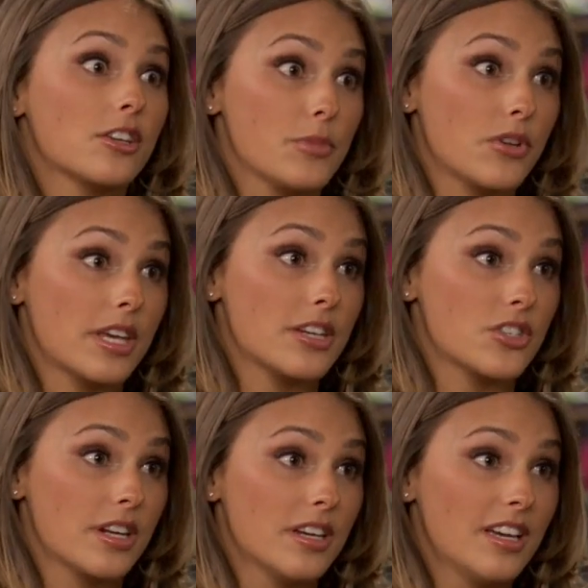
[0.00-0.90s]

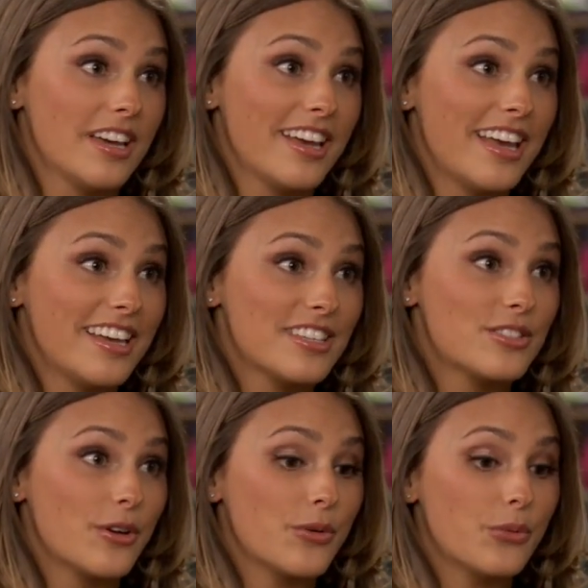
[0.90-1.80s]
communication.
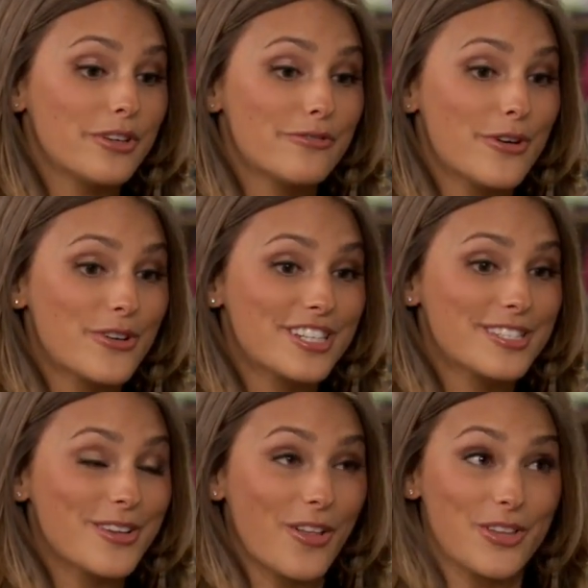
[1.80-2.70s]
So we
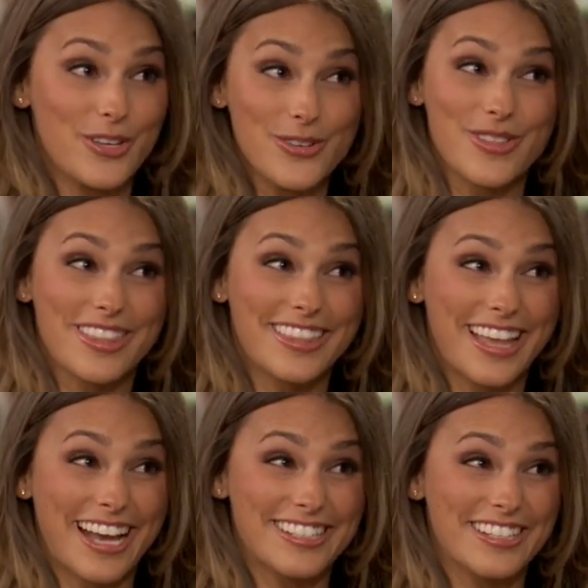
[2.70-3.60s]
focus on the youth.
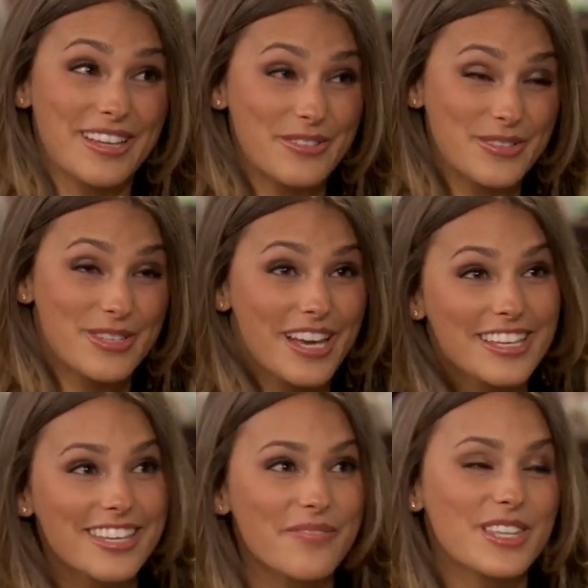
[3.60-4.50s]
Actually, and that was
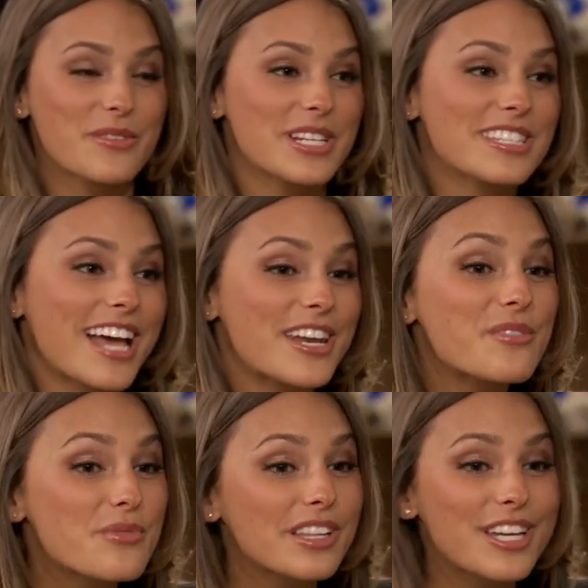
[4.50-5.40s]
something that we
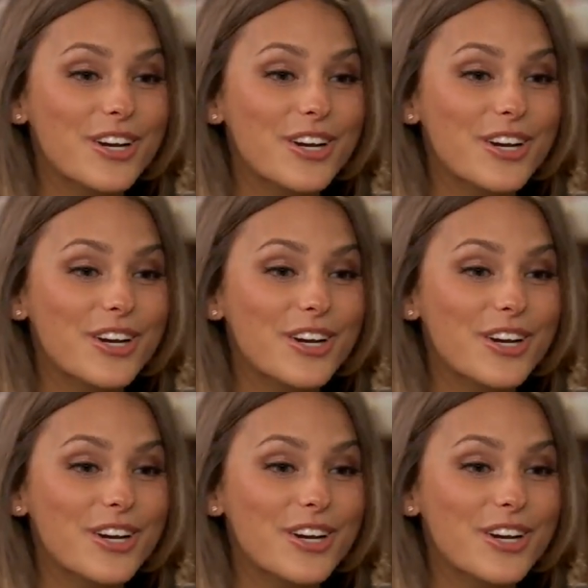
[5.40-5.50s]
decided really